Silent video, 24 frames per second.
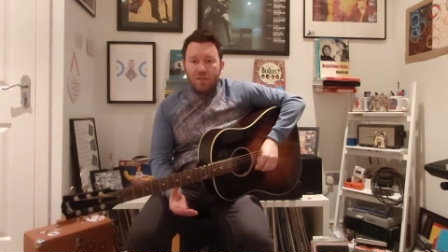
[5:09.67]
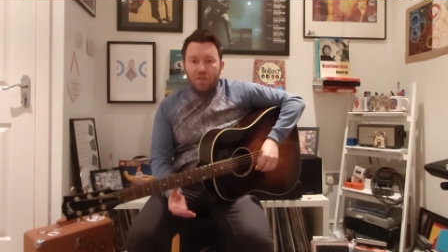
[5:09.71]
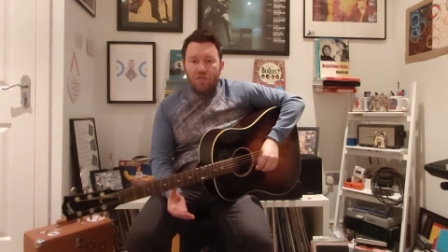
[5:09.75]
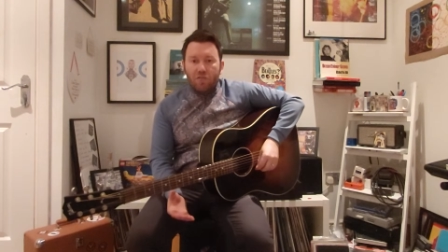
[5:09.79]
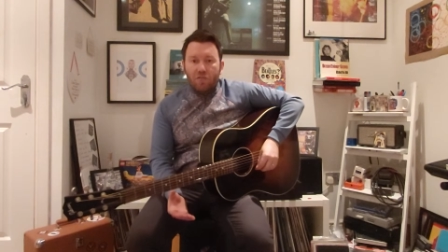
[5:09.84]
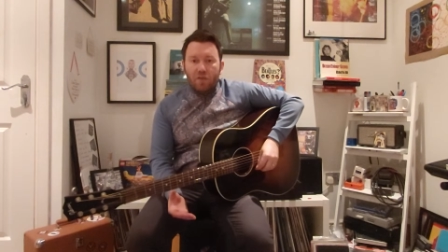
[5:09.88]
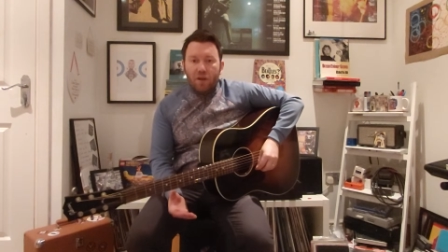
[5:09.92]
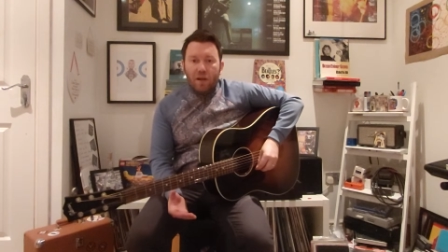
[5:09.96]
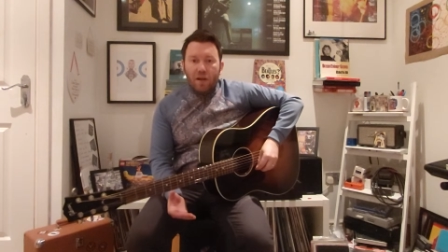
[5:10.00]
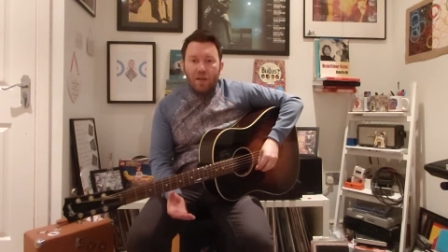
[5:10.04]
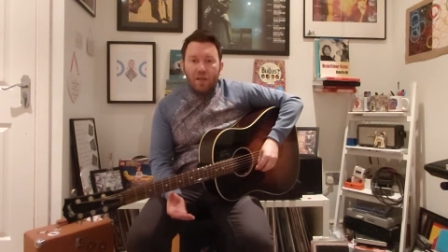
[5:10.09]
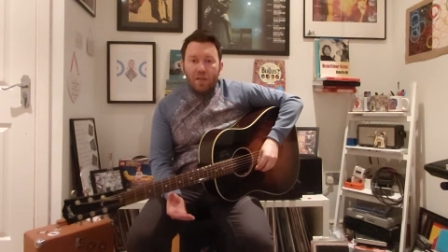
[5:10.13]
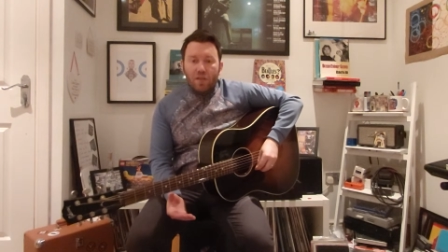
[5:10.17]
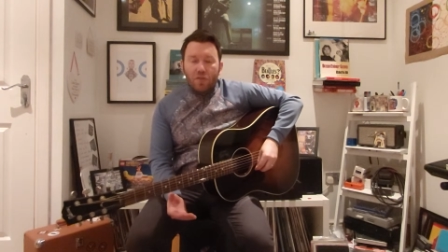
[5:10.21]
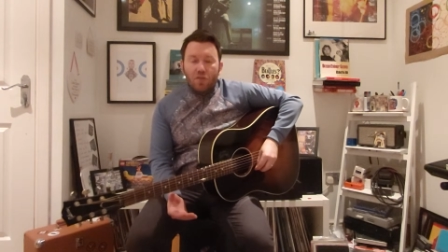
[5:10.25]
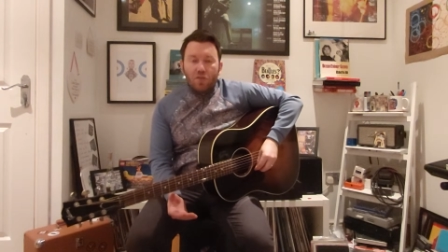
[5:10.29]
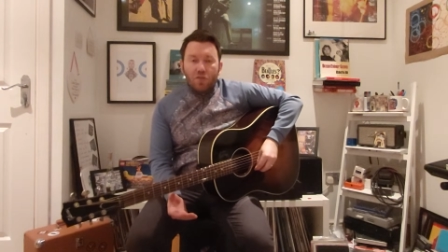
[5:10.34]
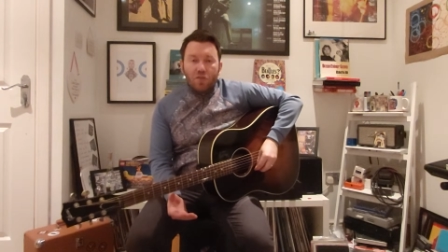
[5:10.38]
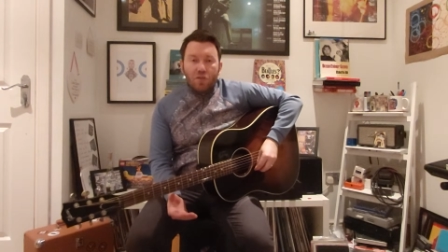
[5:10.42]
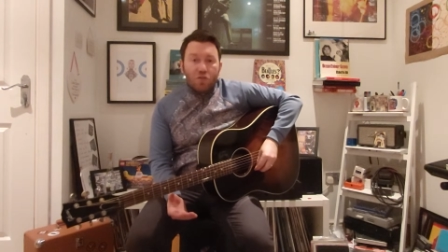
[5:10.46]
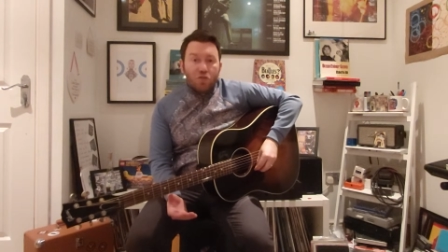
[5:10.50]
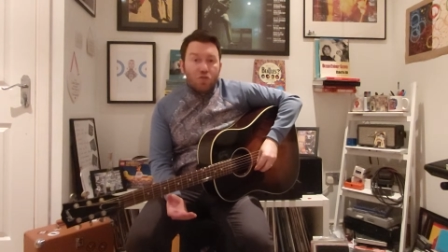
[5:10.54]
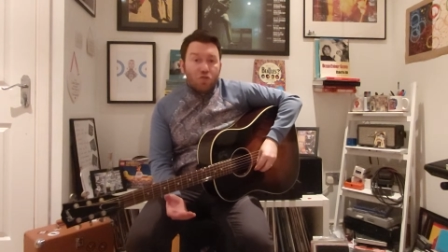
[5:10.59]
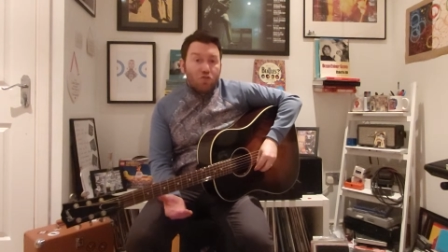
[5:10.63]
try
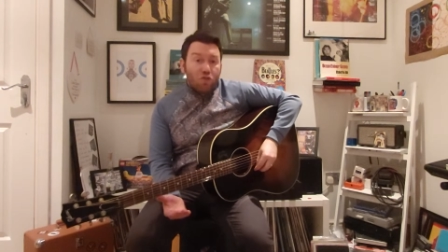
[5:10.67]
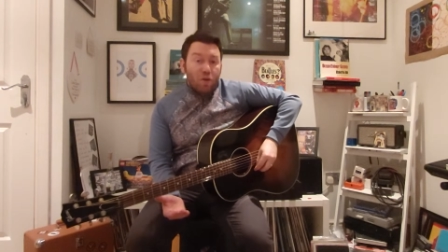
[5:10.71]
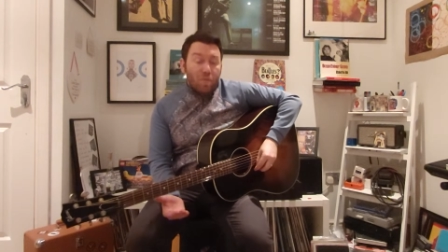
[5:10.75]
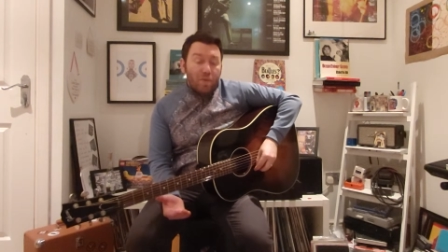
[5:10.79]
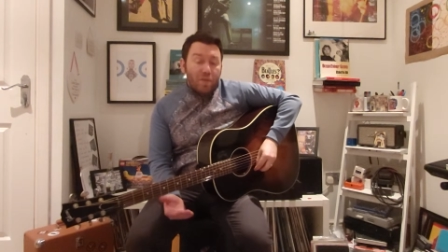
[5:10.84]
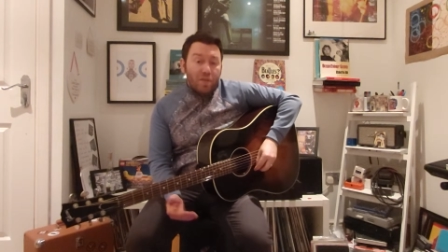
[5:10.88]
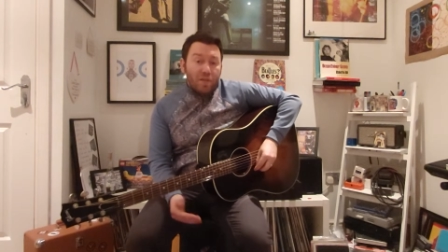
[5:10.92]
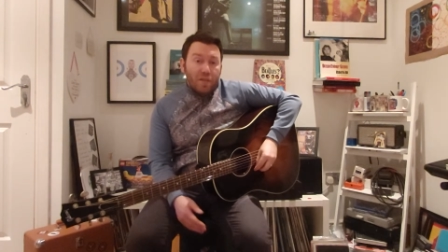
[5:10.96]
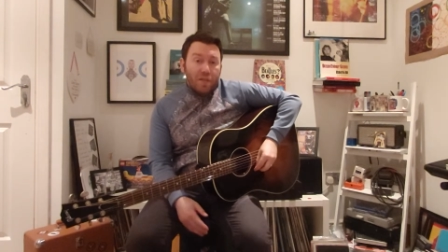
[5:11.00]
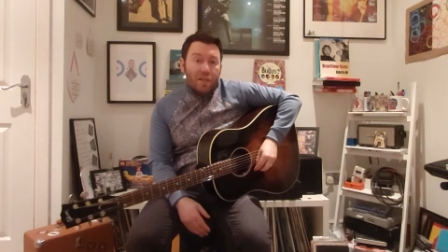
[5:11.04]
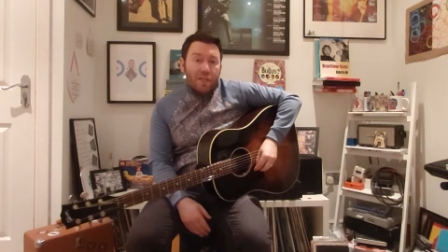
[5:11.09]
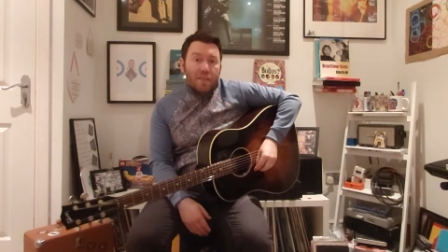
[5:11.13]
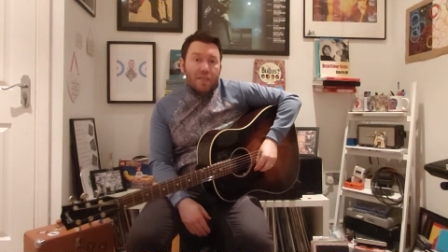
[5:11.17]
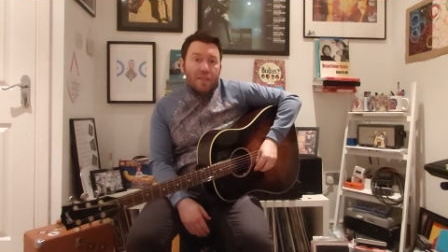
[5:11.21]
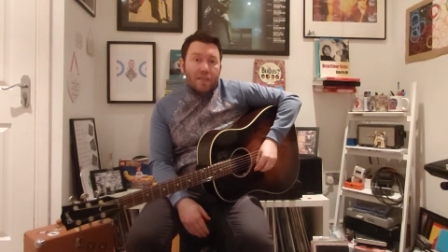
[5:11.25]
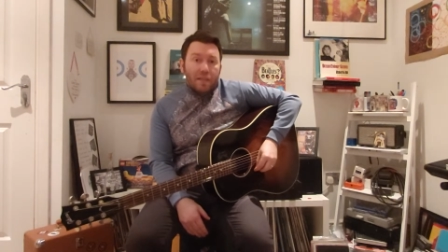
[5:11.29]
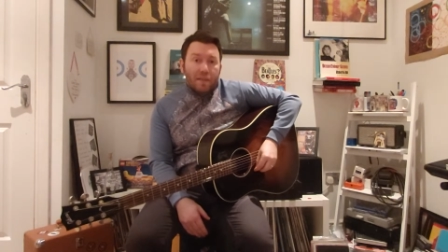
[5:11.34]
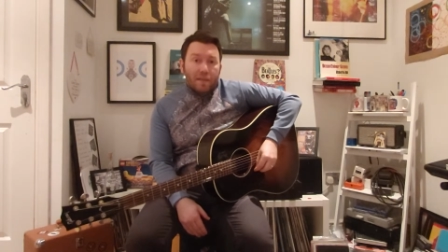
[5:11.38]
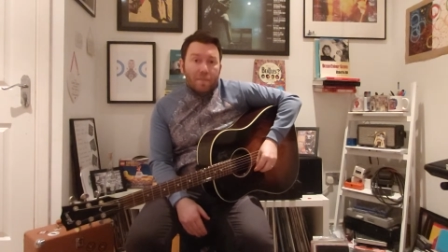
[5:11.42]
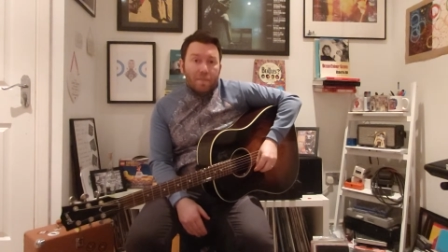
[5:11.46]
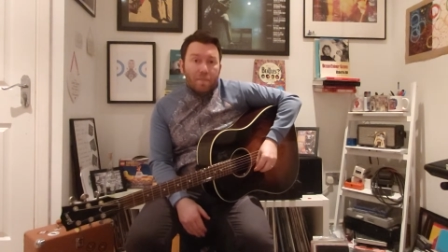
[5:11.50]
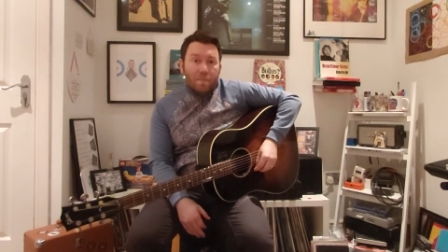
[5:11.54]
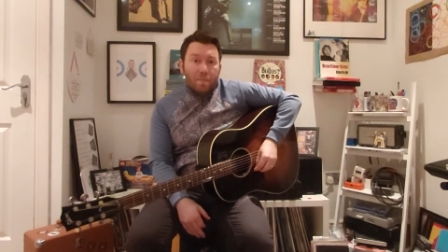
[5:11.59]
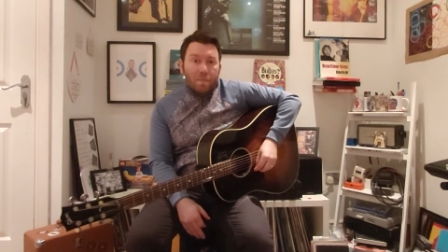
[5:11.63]
just strumming your
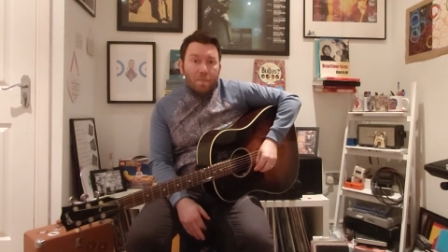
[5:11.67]
guitar,